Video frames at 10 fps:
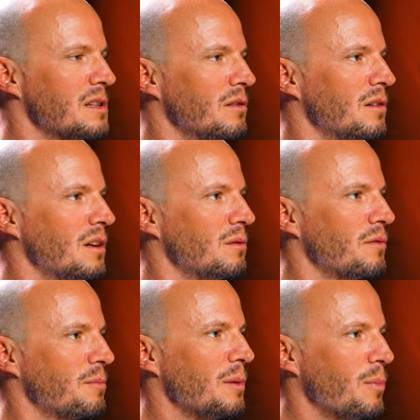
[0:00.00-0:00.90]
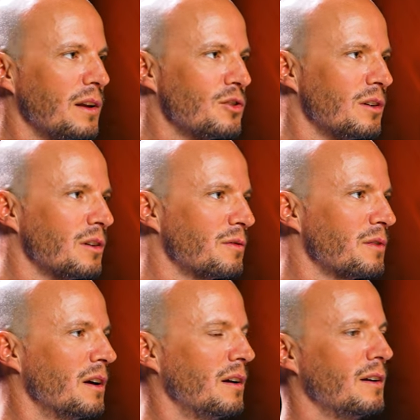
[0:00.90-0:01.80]
So you know, we've been pitched a lot
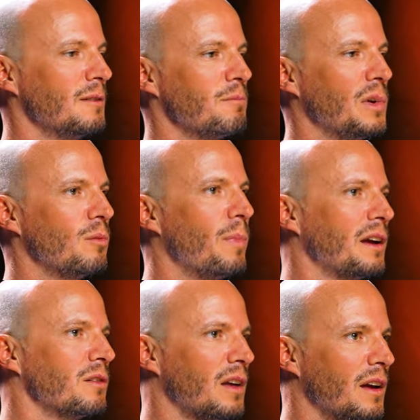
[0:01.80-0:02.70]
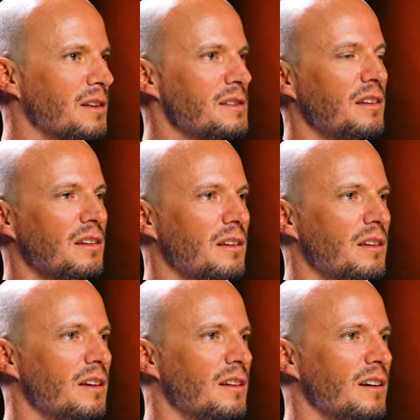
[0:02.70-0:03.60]
of you know biotechs and
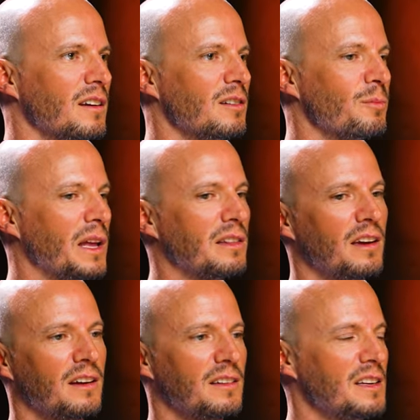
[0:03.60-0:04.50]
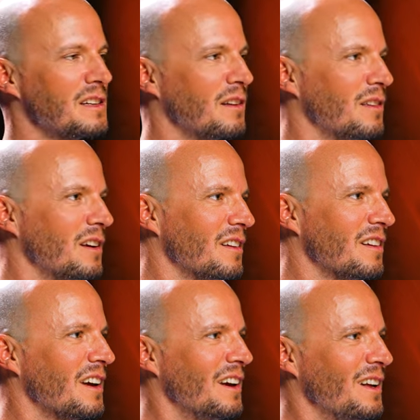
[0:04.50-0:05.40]
and like you know medtech and these kind of things.
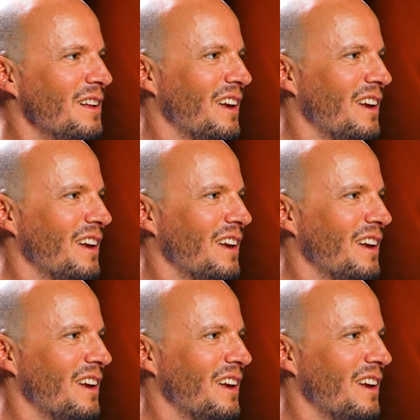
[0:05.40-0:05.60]
And, yeah.